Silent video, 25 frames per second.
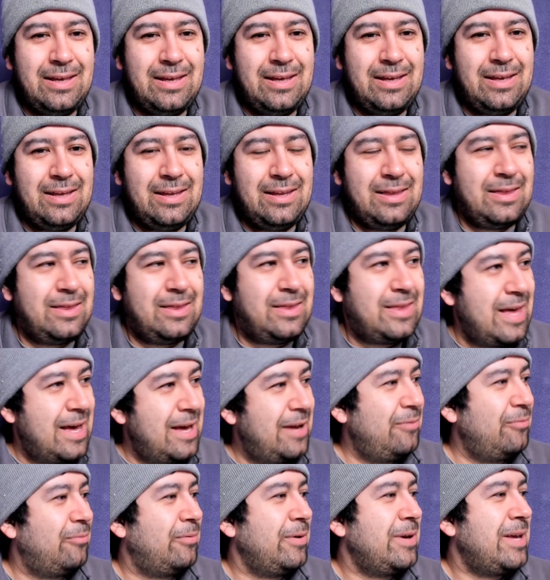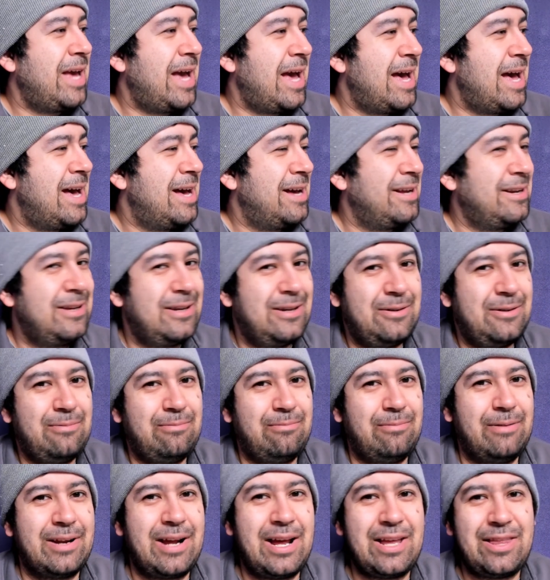Then we had
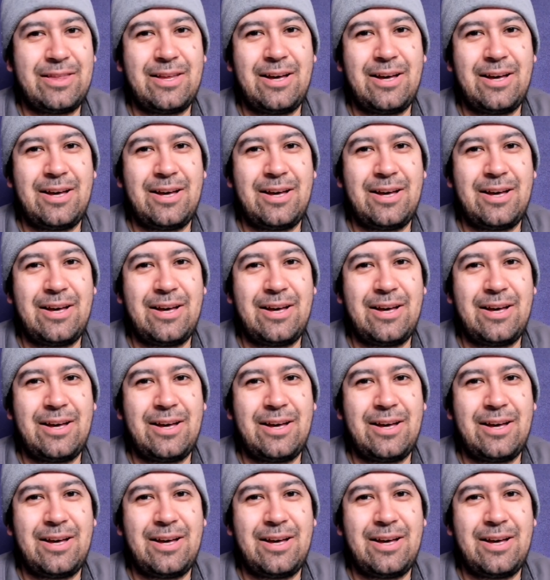what I thought